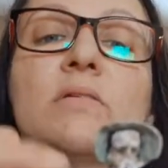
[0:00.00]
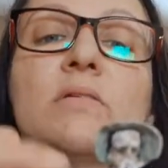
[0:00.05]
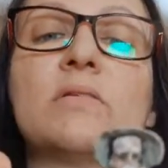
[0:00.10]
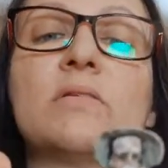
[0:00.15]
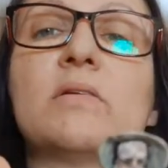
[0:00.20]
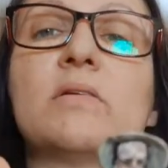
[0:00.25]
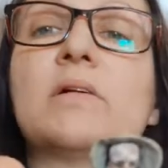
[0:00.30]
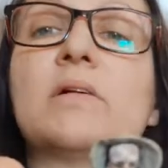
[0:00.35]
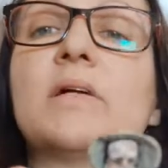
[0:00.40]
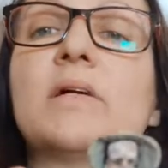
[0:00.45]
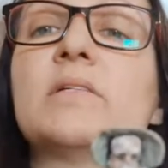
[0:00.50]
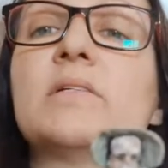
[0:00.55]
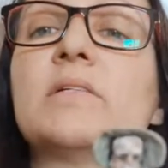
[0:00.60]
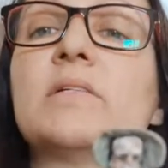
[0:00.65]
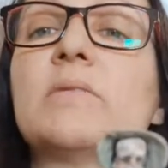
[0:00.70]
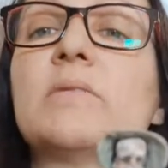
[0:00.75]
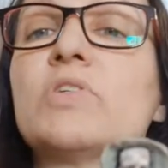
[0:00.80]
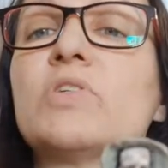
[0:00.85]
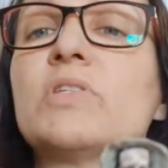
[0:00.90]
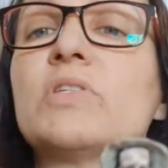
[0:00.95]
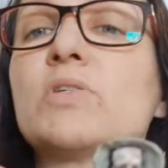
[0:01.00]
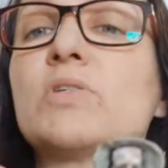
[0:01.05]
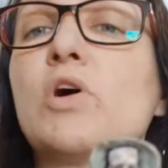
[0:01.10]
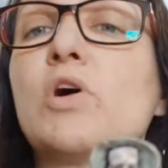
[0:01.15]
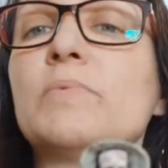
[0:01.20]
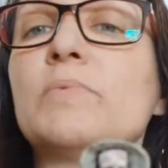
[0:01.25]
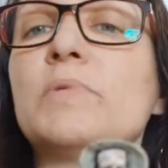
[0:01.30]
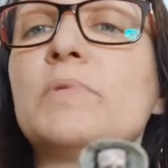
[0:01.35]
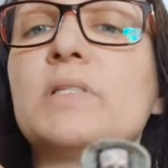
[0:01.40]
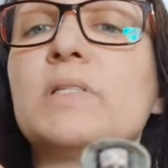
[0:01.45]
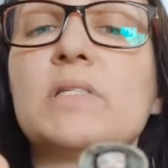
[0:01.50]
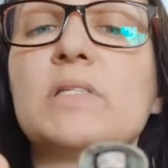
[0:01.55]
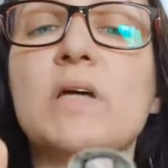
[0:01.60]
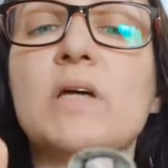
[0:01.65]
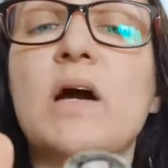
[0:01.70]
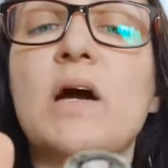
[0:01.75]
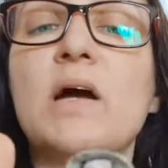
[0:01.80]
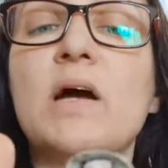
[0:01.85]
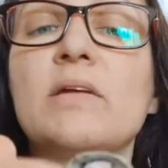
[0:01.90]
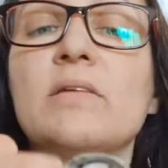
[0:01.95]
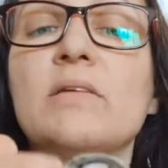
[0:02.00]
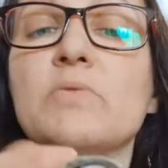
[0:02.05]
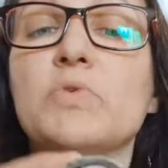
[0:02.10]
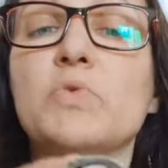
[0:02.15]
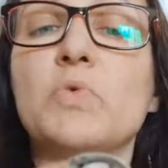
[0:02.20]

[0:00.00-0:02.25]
and then I ended up just sculpting this guy in